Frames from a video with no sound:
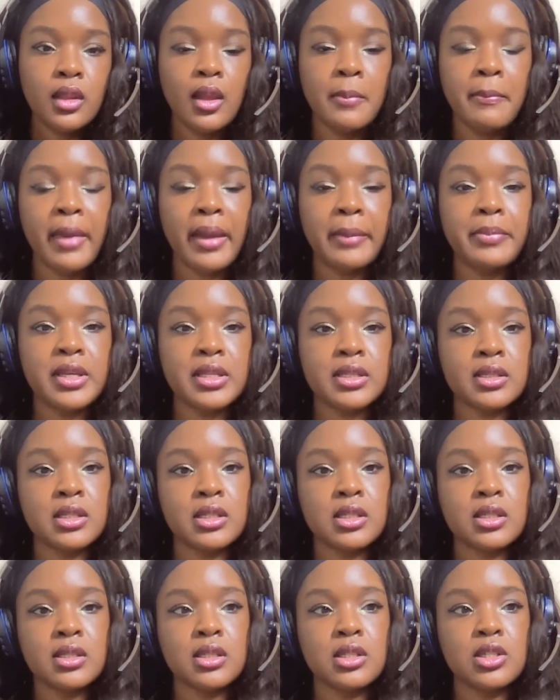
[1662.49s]
my
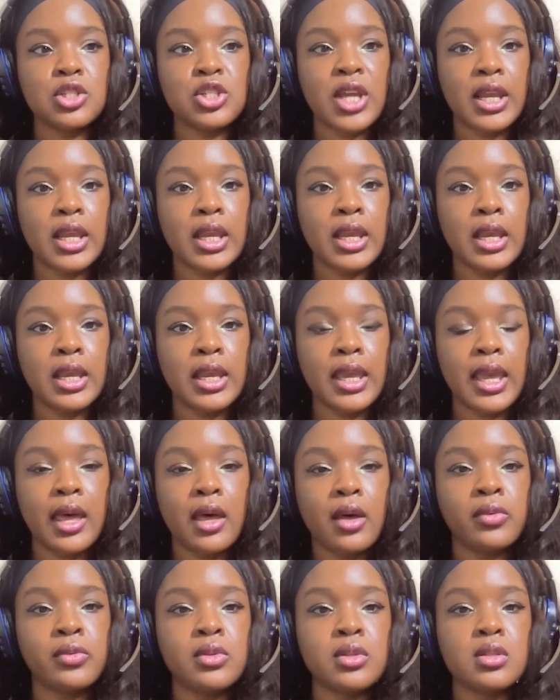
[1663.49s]
business checking
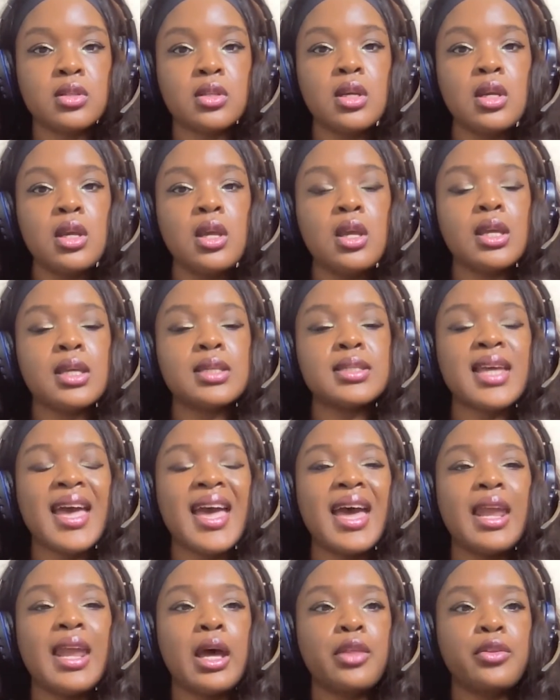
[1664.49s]
accounts because I
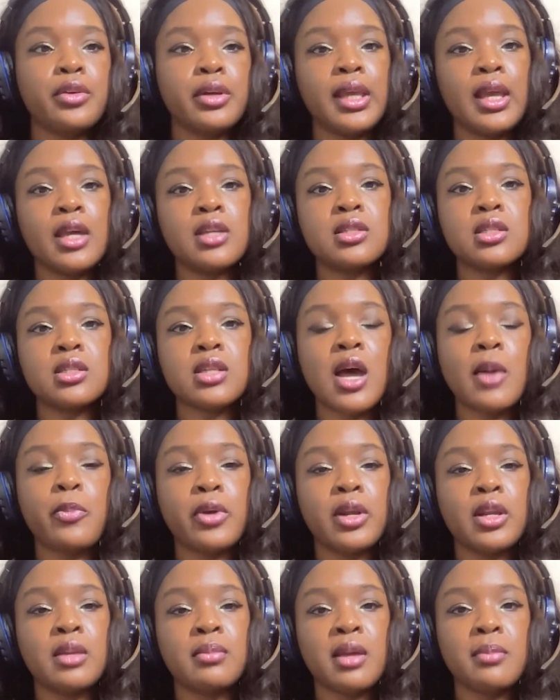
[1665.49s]
had other accounts I was
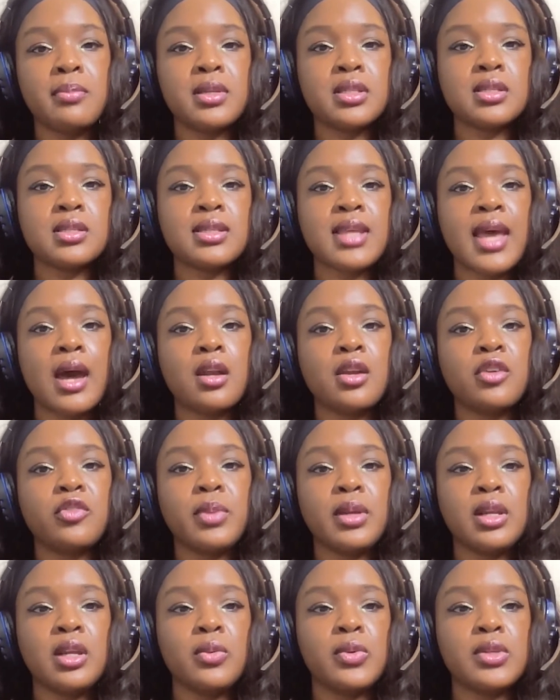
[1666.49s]
operating my business out of,
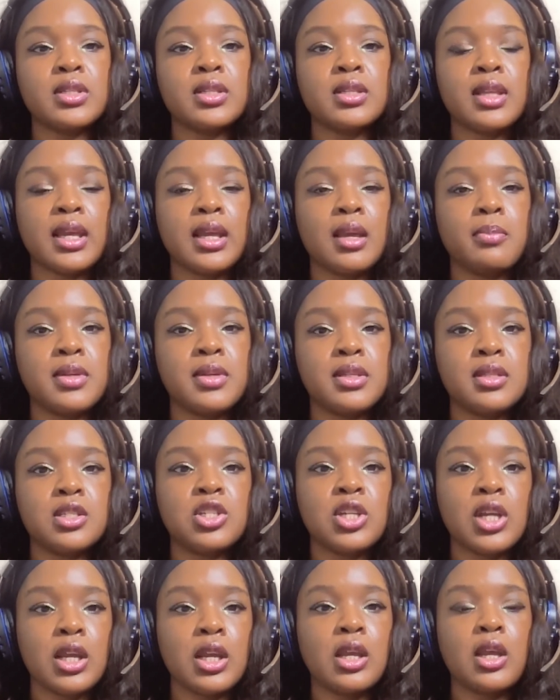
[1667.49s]
but it wasn't like a
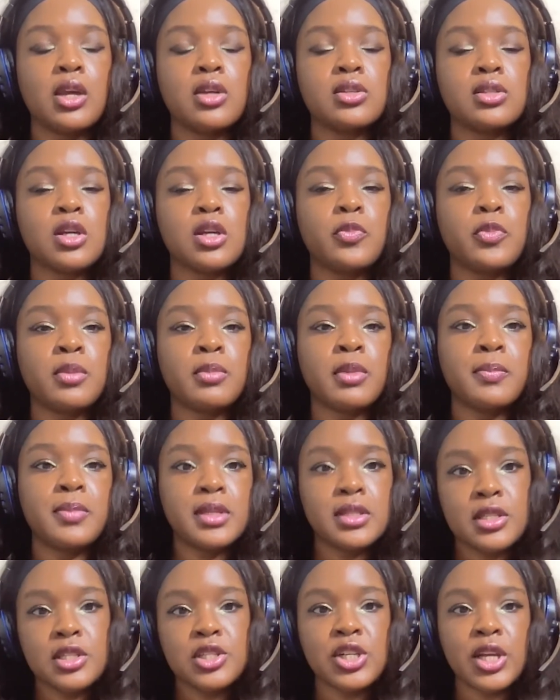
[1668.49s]
business checking account. So I opened up my
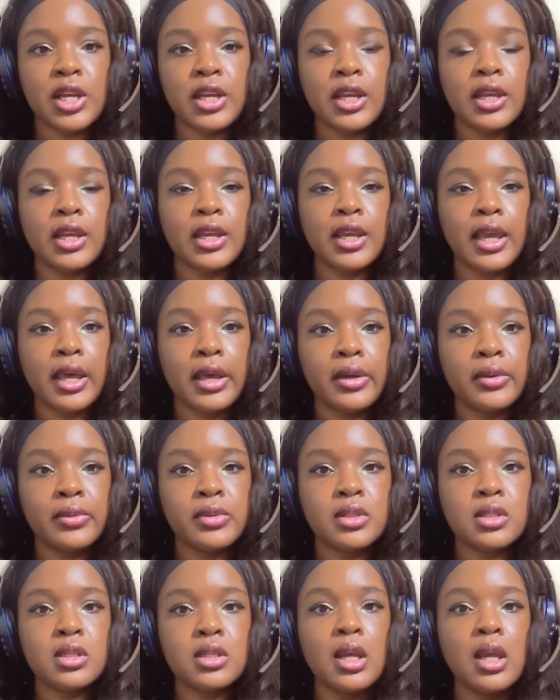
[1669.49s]
business checking
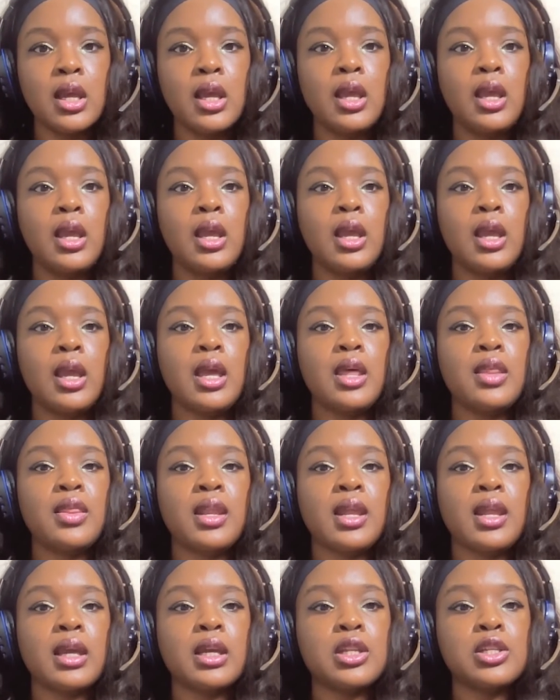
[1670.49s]
accounts. And
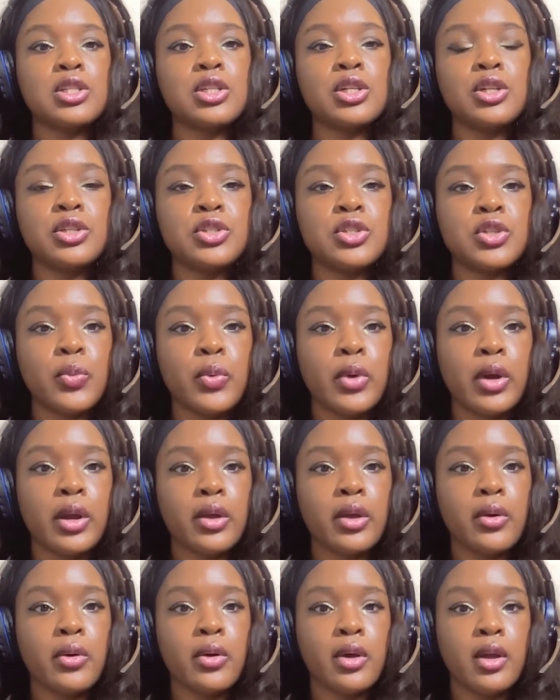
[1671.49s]
then I continued to
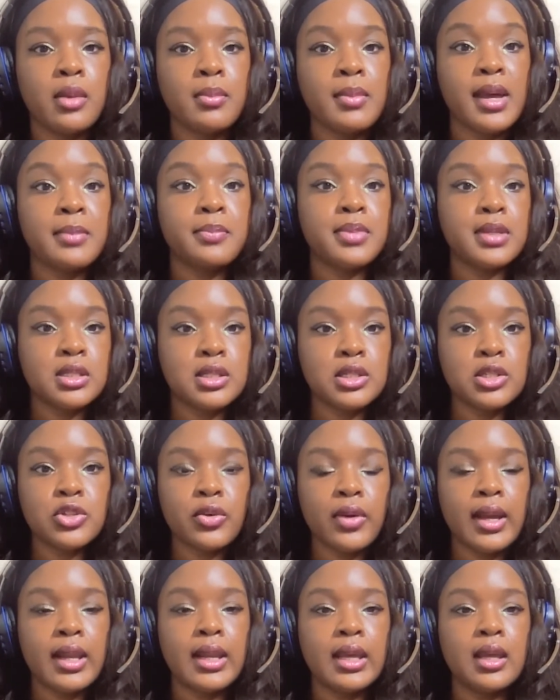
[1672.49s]
work on my business
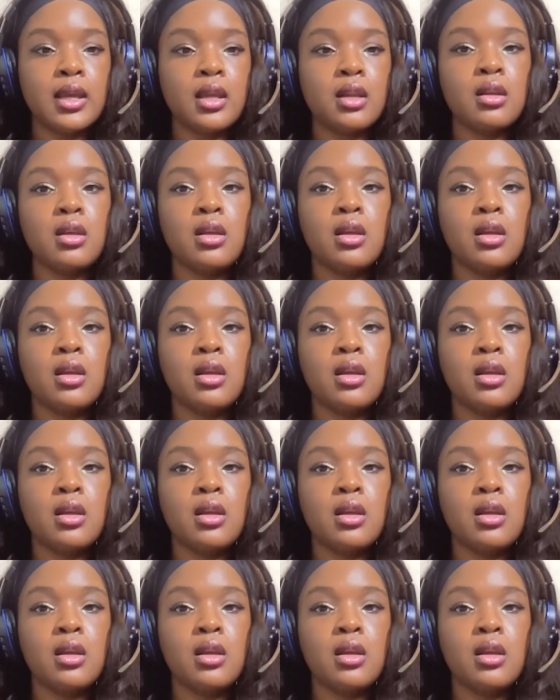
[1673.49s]
credit.